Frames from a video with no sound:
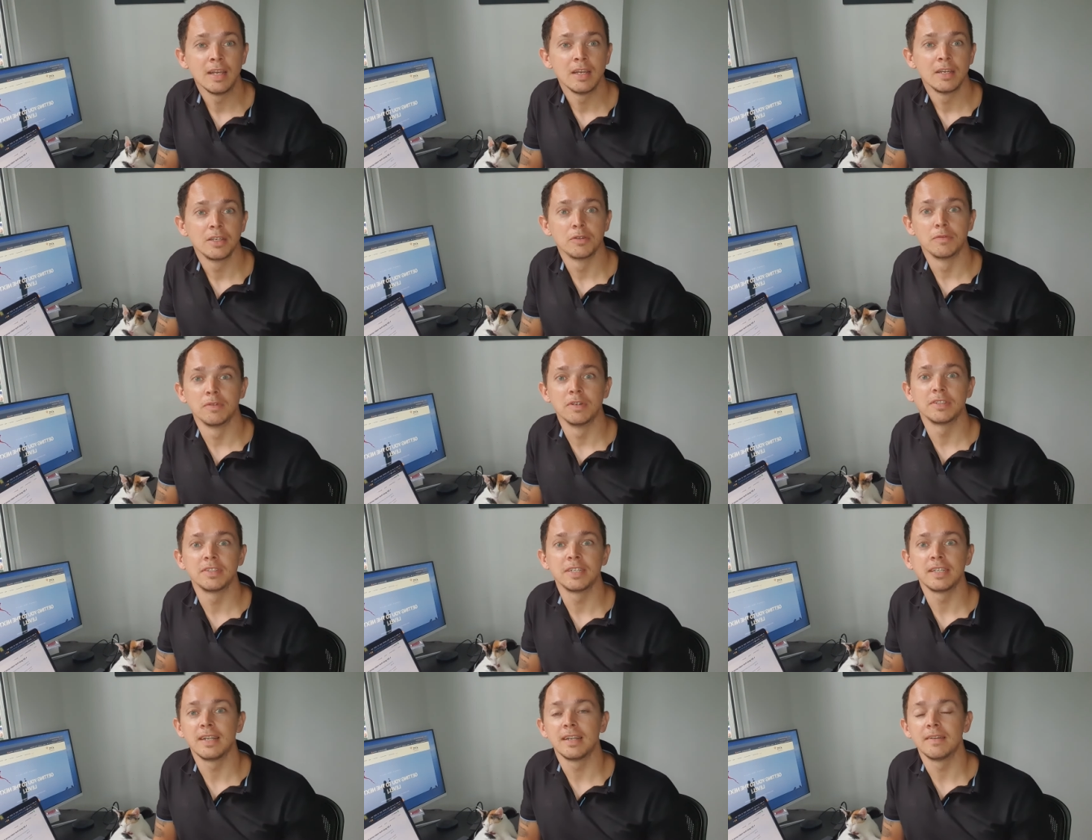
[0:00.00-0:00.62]
you
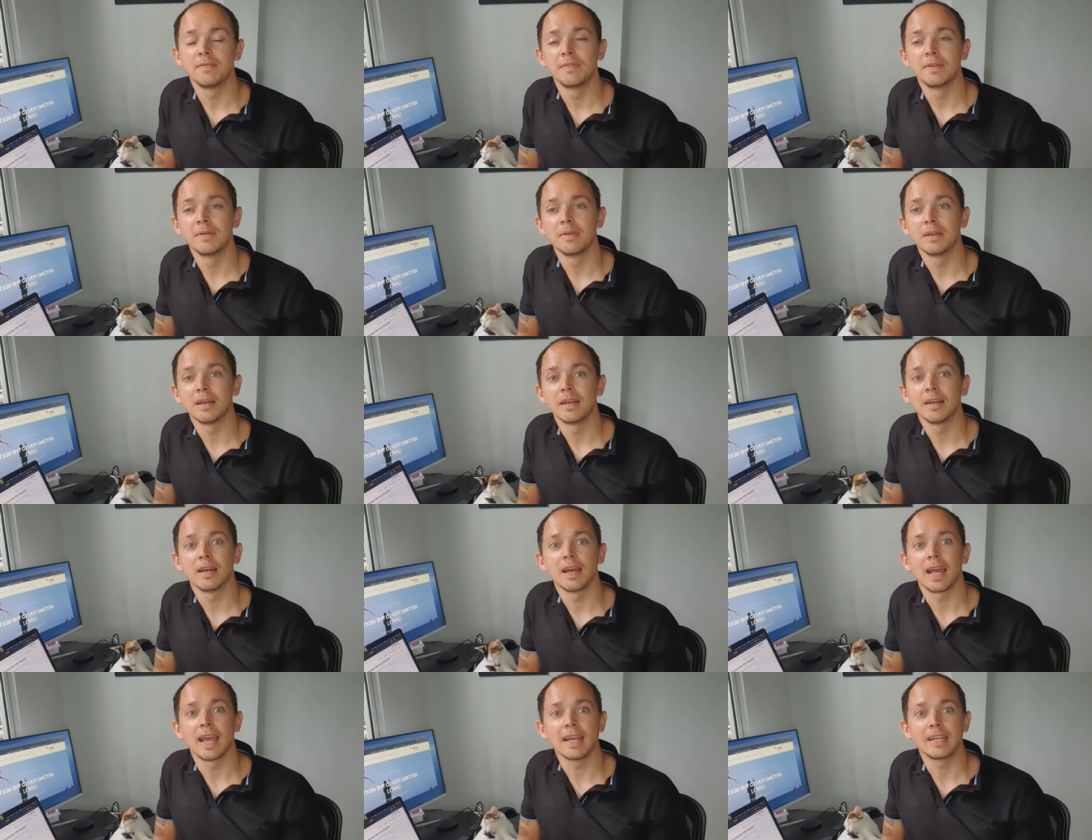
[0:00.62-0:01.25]
will see that we
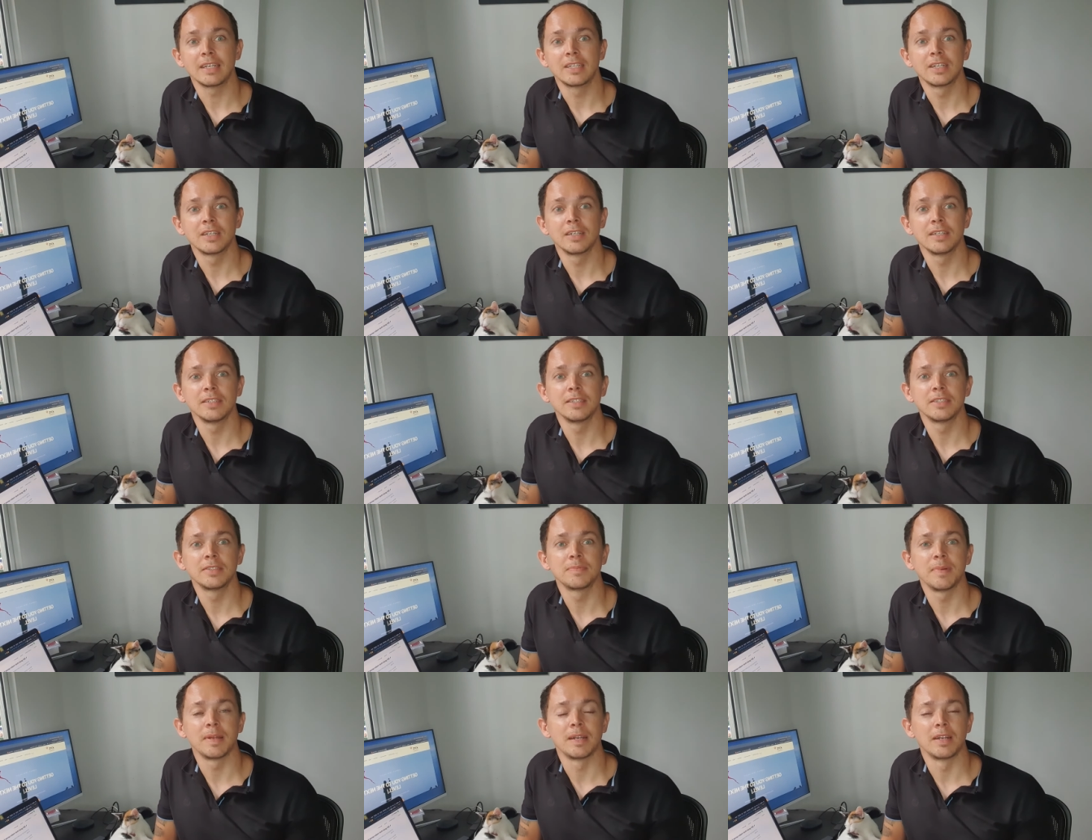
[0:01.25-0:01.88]
actually
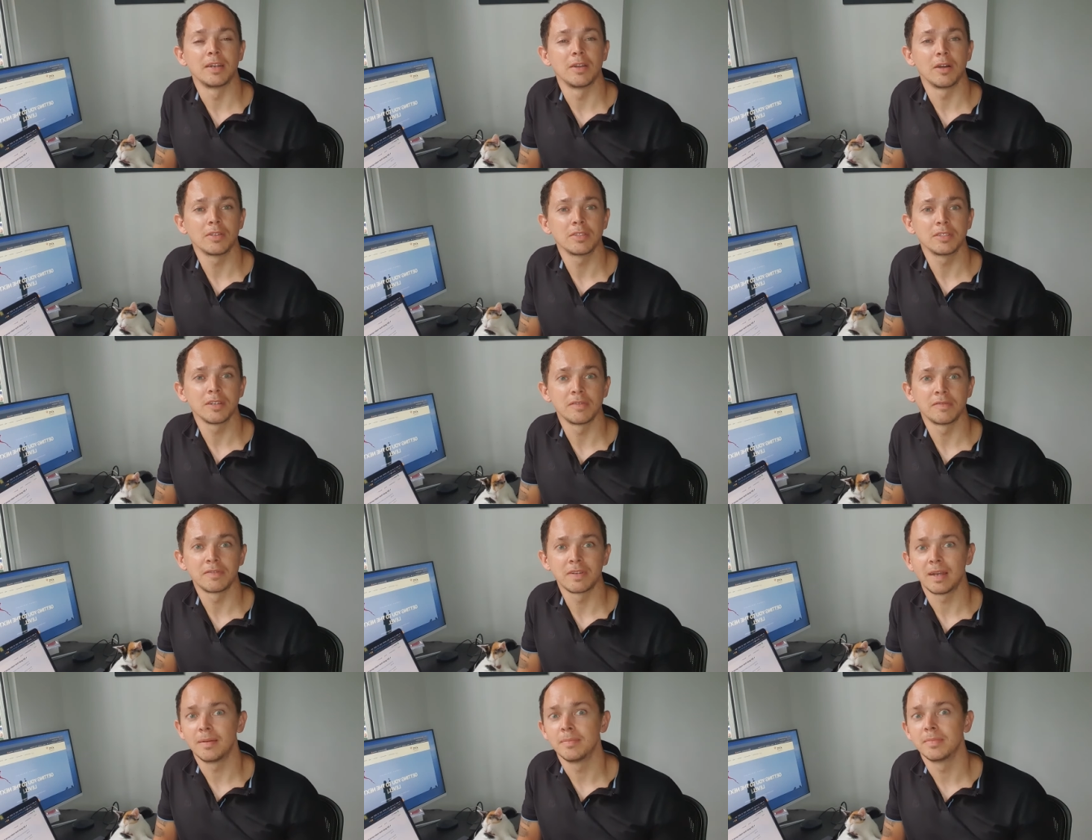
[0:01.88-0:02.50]
spend lots
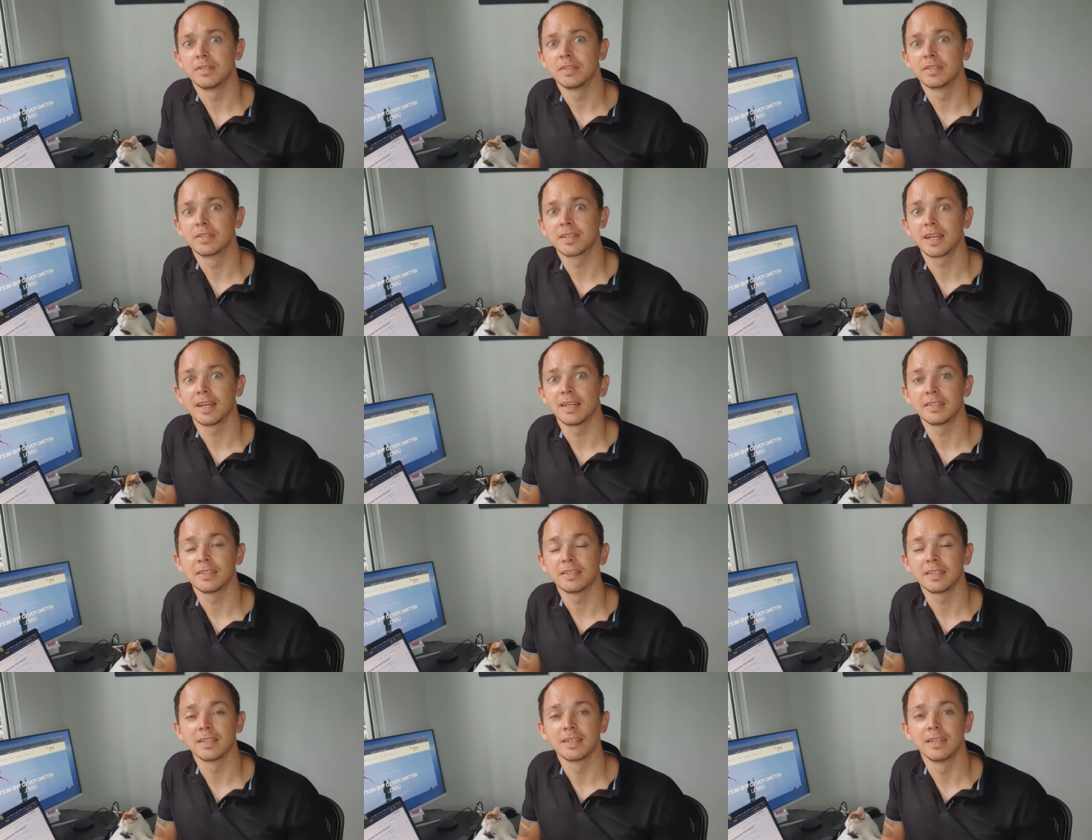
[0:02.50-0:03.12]
of time
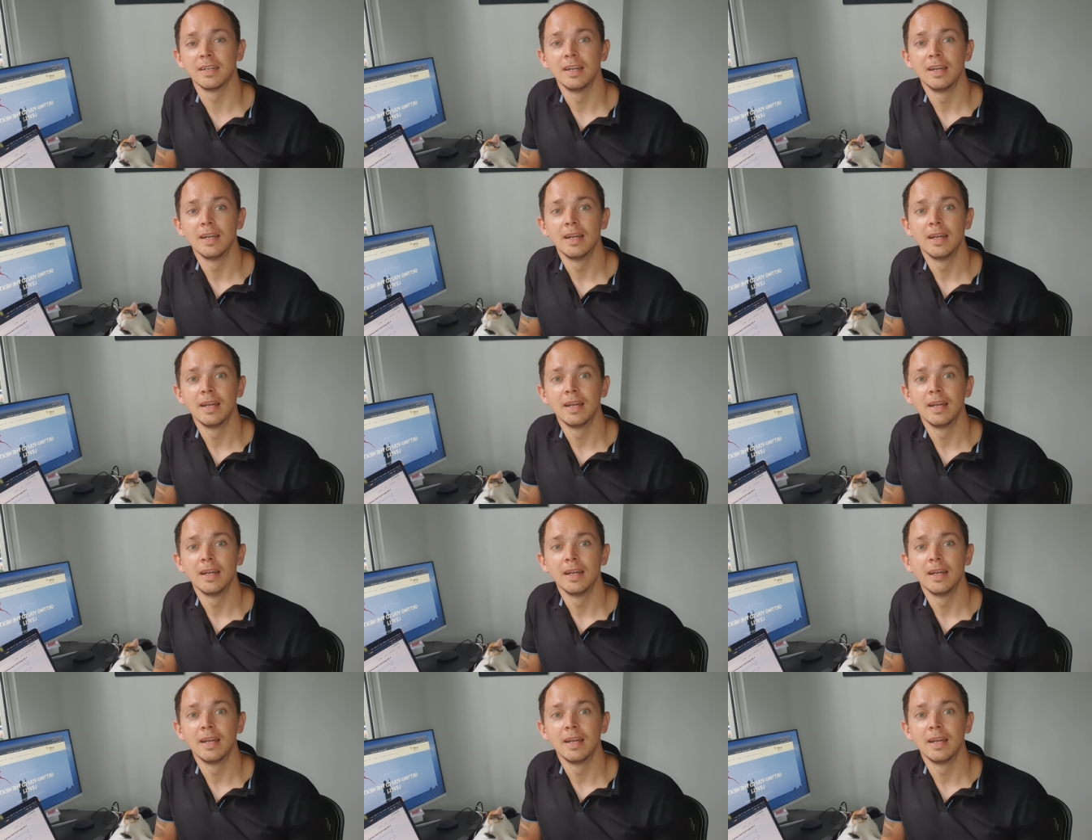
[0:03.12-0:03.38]
discussing